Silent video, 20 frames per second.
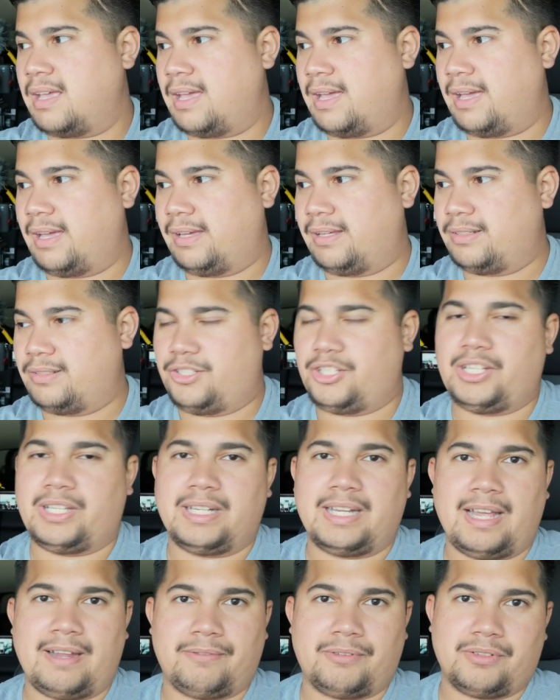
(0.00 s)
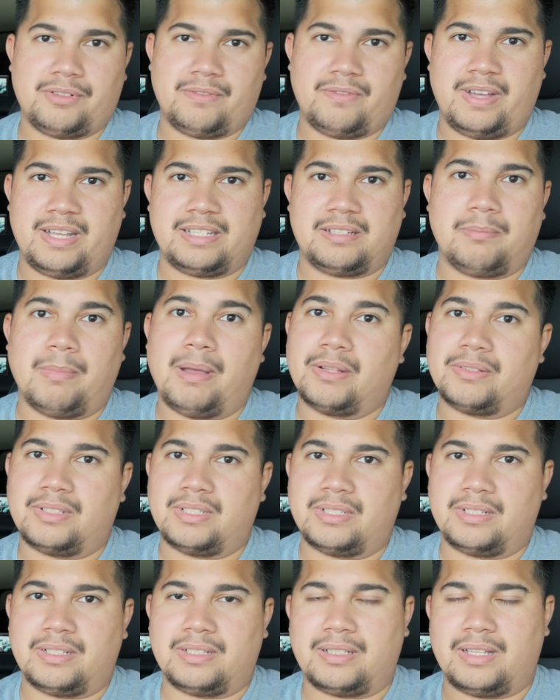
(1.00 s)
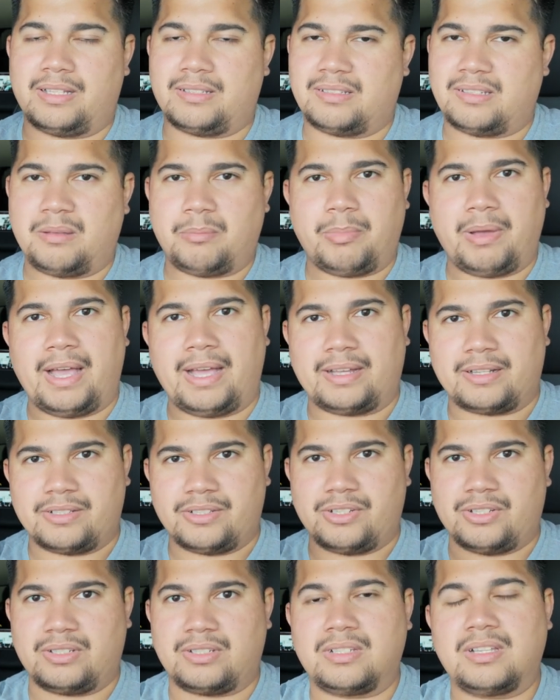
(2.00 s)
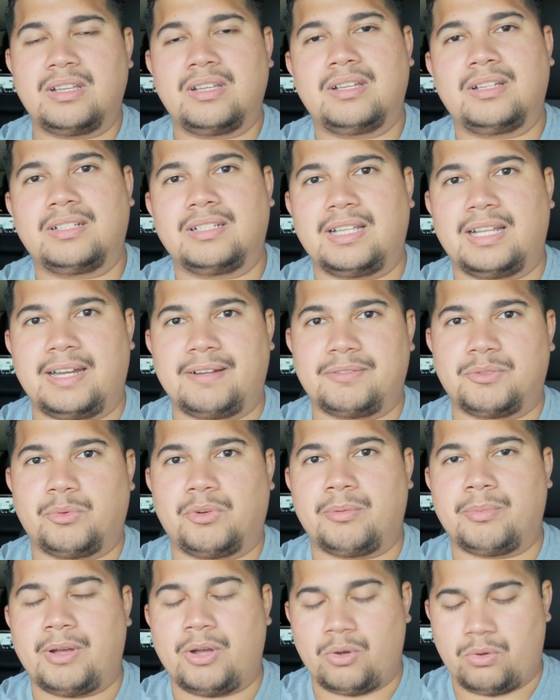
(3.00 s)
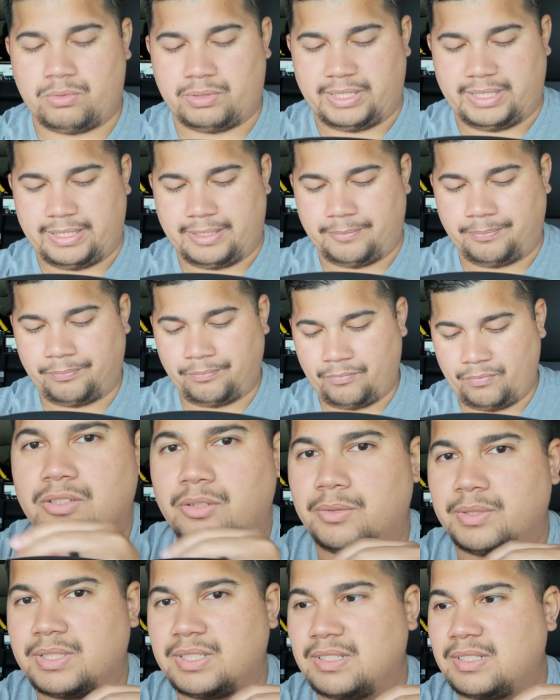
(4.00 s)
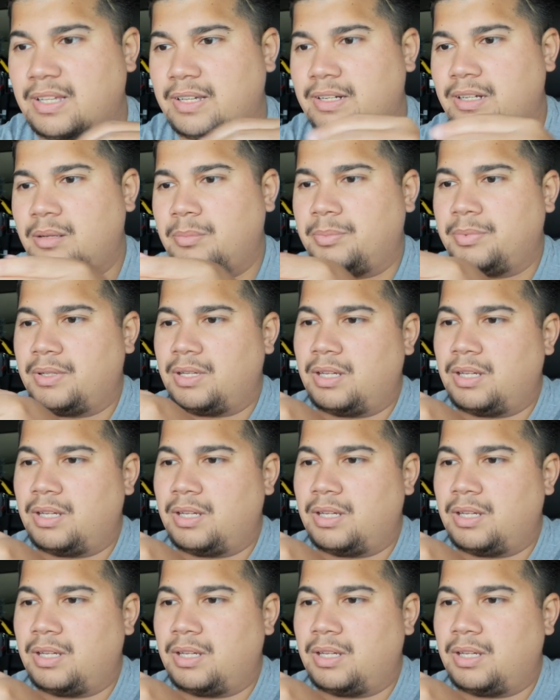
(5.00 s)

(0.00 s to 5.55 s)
and she can have her device mounted and then sit back and just not have to worry about holding it. So it's set up.